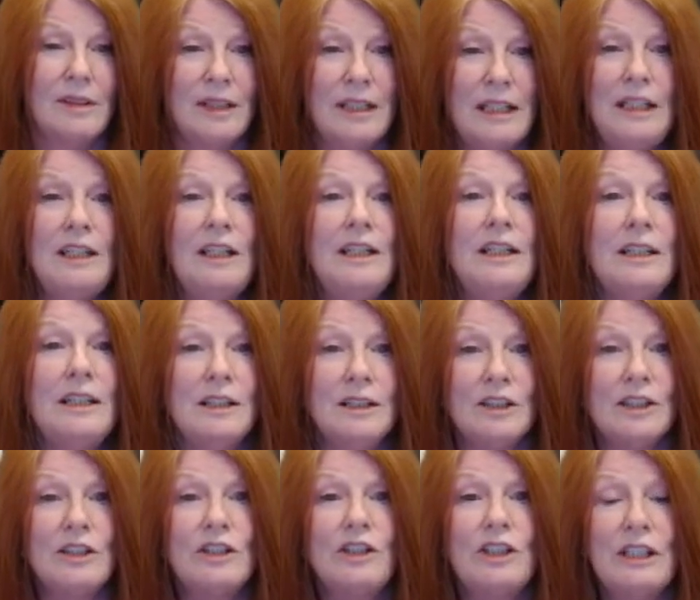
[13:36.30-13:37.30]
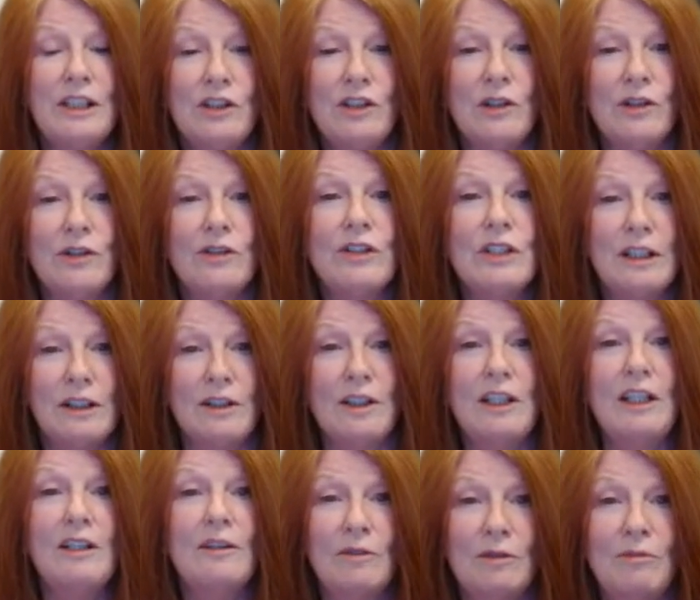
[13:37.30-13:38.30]
he is a teacher to
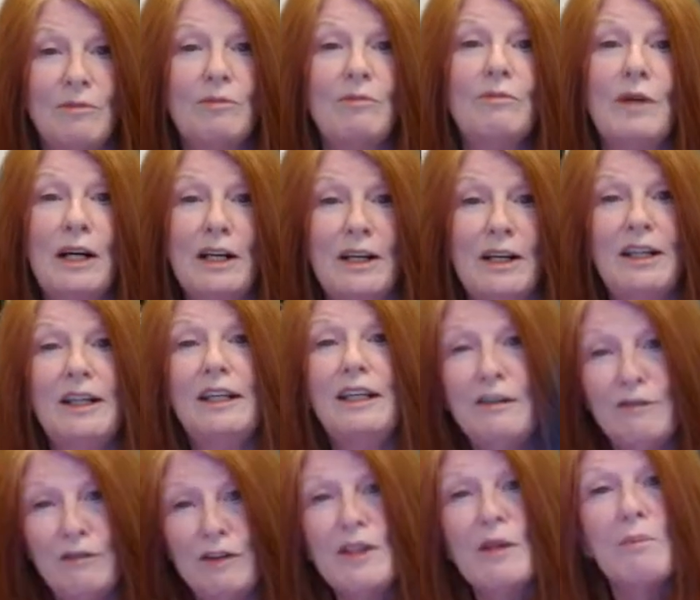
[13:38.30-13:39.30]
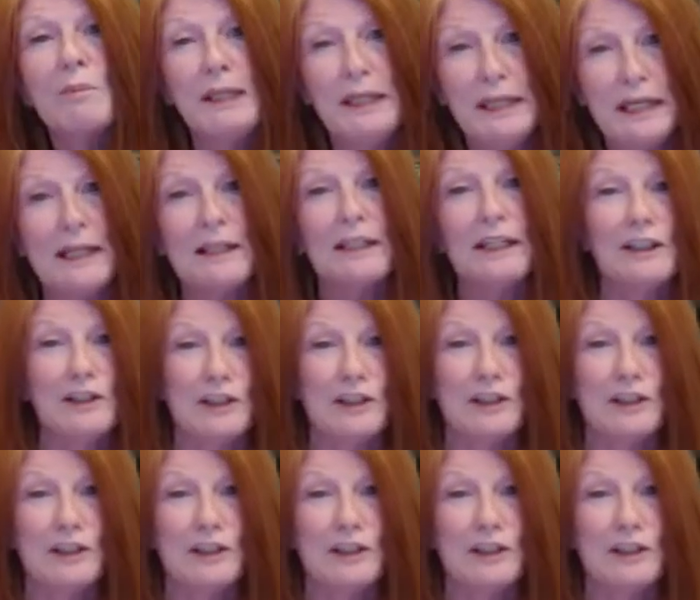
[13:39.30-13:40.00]
even the beginning